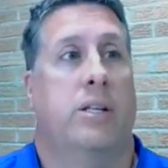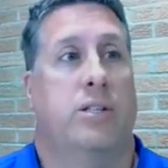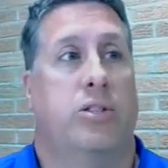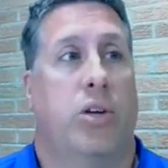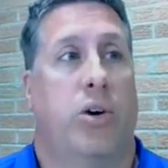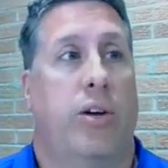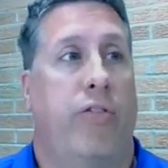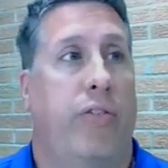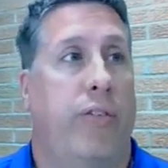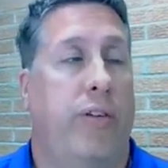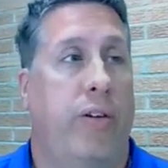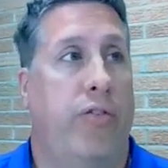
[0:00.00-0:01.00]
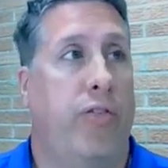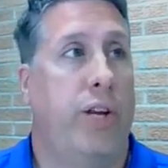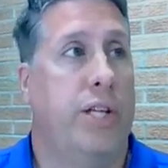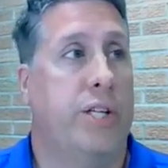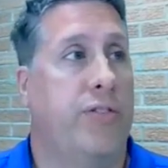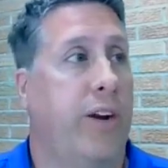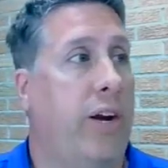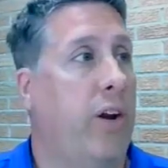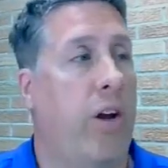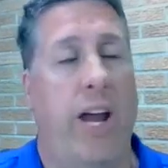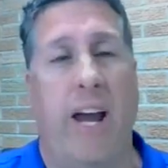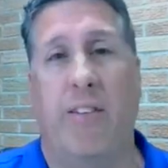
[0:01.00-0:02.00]
So if if we just figured
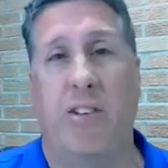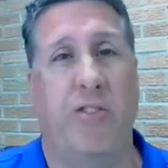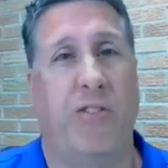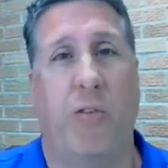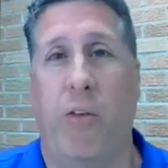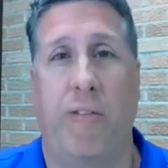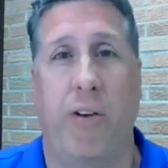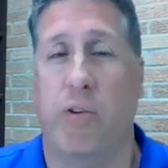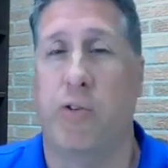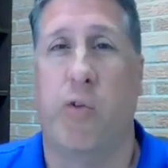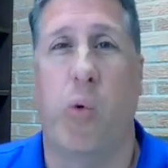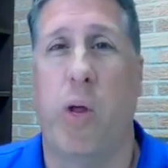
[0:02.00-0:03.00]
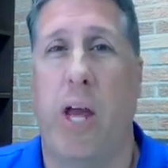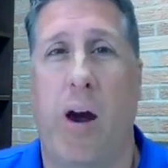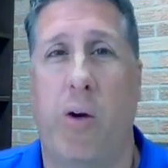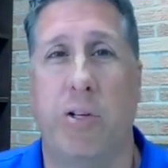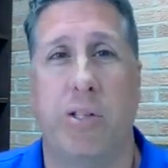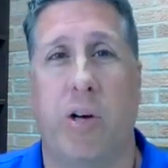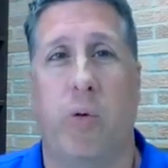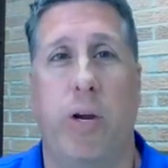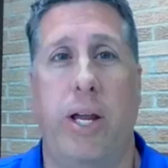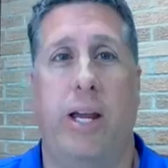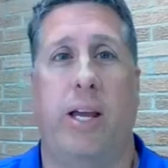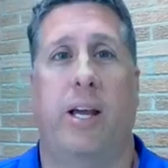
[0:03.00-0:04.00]
on average if there was 40 hours in a
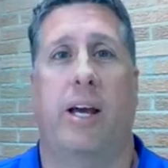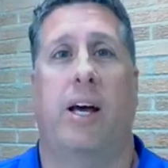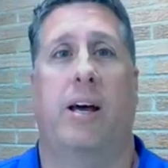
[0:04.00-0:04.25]
week,